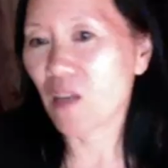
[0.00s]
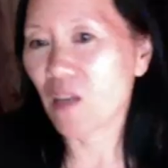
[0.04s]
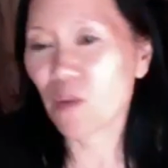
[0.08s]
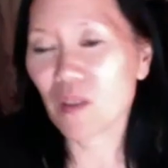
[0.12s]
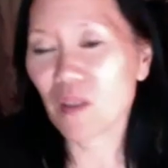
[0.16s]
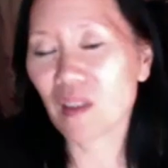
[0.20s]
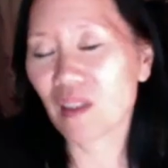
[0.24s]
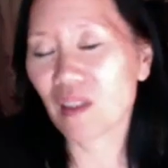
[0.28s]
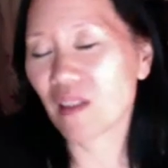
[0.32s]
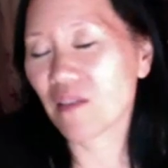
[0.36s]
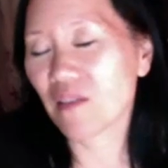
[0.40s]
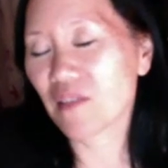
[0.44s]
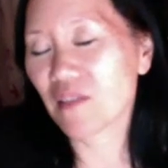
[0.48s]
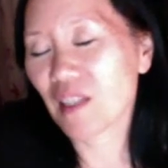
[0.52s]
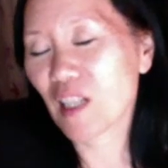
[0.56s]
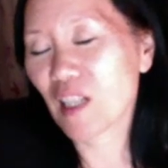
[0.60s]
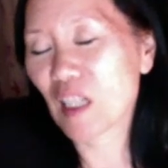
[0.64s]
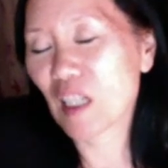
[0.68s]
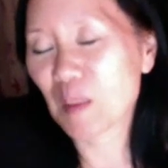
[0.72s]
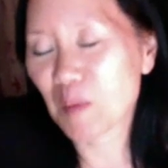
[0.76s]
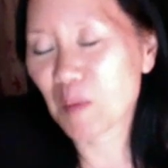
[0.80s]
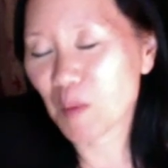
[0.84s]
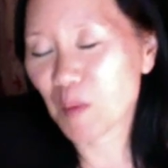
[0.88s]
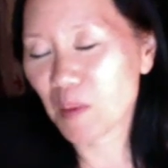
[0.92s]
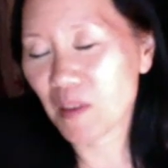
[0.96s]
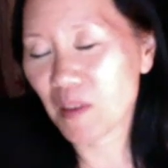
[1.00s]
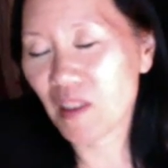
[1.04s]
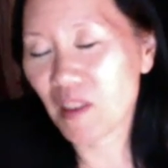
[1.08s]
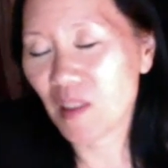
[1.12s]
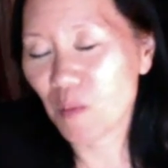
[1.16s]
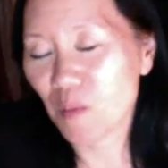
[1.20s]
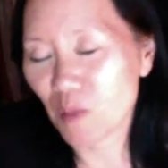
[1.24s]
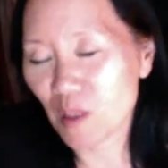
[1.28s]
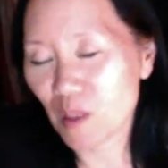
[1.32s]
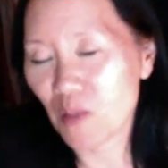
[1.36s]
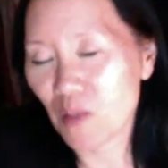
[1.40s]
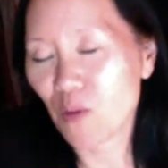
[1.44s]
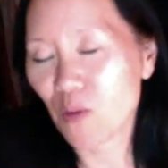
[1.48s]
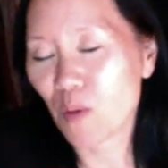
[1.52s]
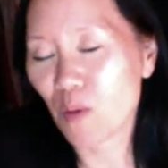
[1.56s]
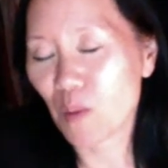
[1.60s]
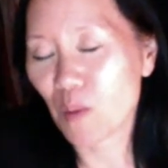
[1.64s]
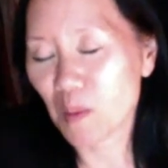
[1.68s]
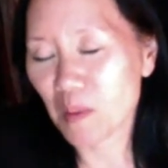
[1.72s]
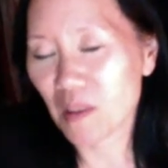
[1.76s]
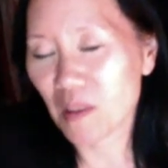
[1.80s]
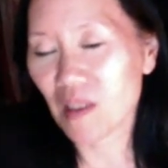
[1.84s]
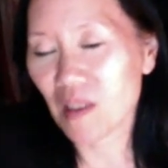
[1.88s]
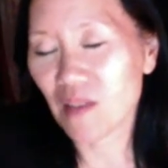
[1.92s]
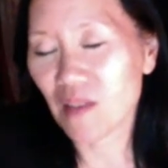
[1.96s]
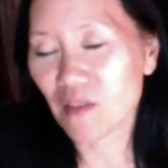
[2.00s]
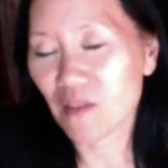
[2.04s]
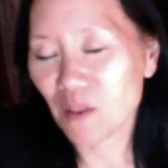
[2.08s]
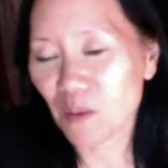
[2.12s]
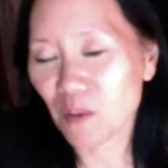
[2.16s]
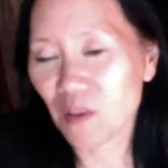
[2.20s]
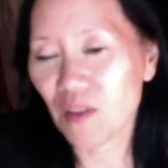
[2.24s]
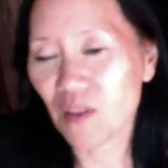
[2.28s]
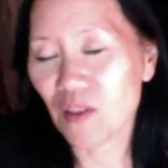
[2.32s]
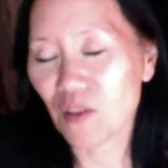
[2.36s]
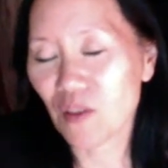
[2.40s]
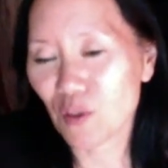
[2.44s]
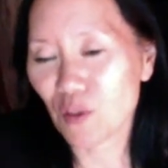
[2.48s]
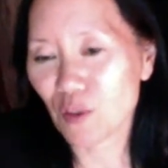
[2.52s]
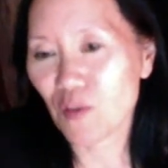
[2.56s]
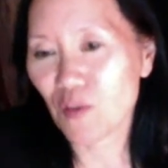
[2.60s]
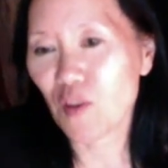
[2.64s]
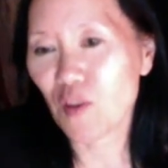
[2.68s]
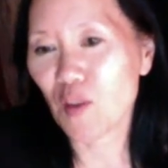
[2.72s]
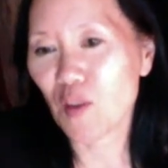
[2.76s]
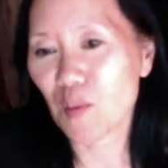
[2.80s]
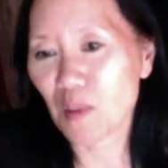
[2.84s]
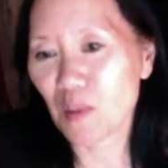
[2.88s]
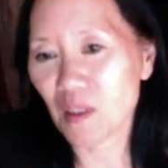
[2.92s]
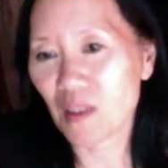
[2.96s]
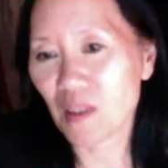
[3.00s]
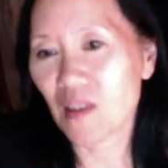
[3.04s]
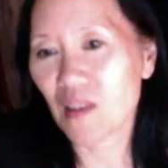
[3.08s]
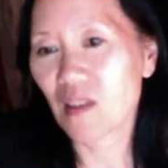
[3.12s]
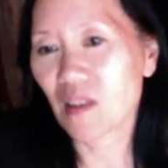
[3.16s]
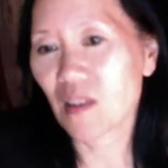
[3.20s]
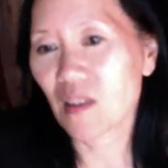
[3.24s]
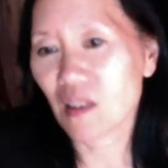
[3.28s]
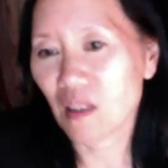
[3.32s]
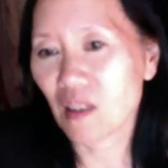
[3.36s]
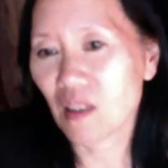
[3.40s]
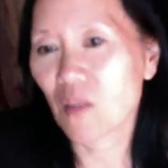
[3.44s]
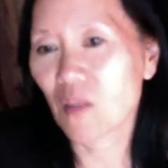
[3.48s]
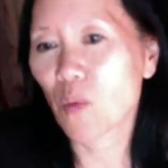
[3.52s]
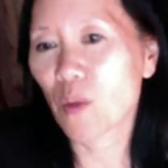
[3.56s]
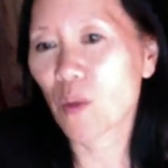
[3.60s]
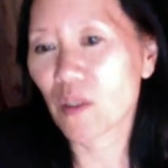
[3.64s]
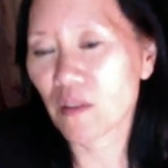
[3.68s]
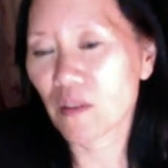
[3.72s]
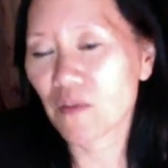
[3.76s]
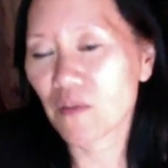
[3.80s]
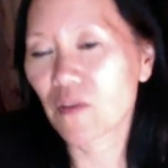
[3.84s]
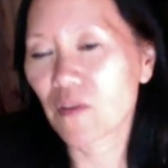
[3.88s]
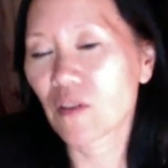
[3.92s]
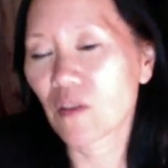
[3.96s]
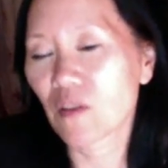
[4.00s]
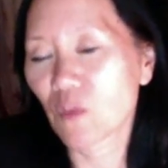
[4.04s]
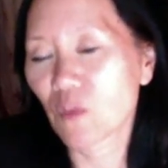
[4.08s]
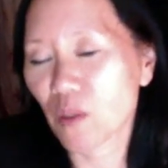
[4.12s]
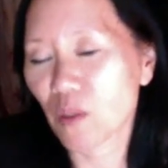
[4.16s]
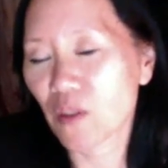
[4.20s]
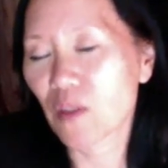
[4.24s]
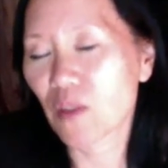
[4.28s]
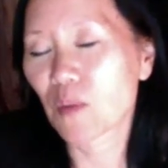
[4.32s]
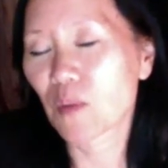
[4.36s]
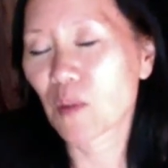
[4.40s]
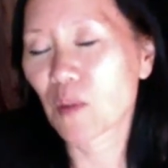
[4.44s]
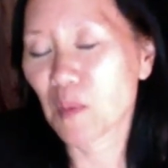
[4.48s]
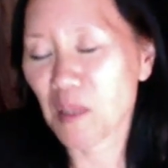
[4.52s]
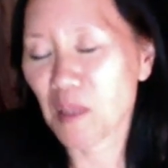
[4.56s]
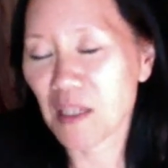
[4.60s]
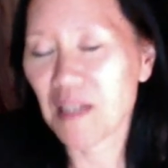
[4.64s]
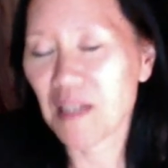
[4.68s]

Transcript: love to help you become Wonder Woman. Everyone deserves to be a wonderful Wonder Woman.